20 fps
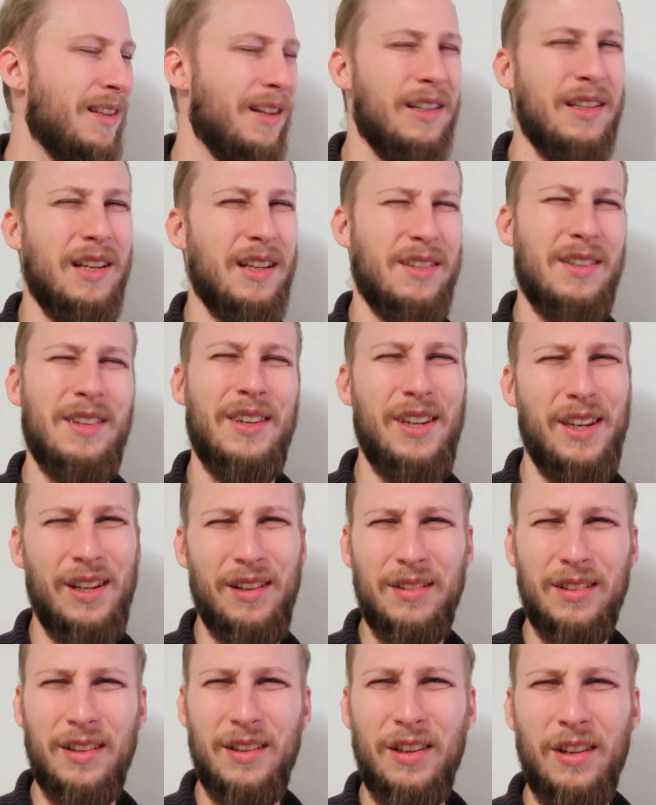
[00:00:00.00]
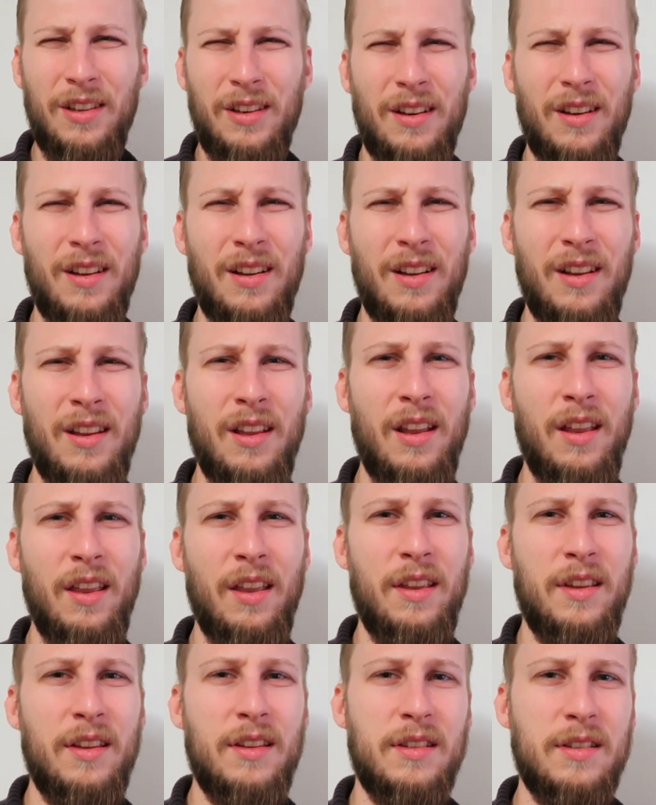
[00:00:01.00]
and it doesn't yield a lot.
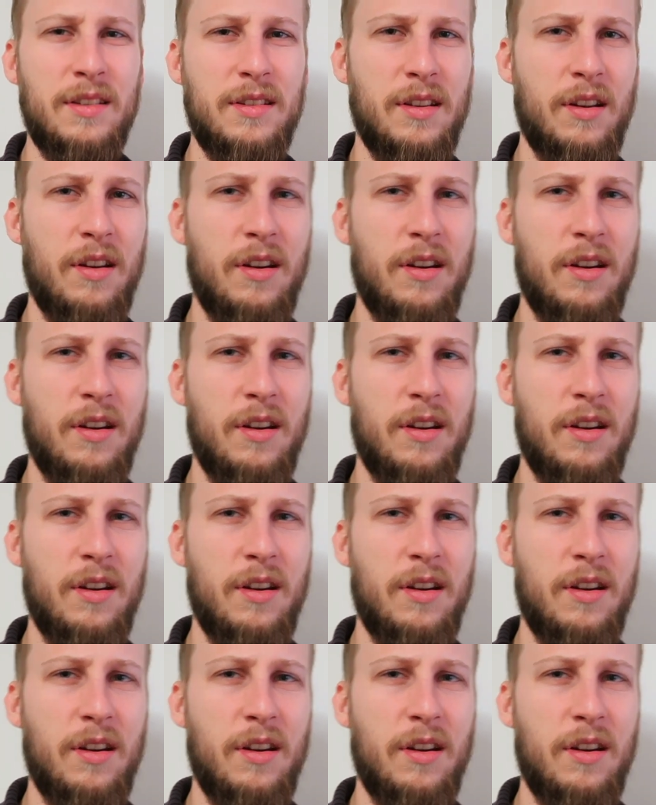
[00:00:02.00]
So...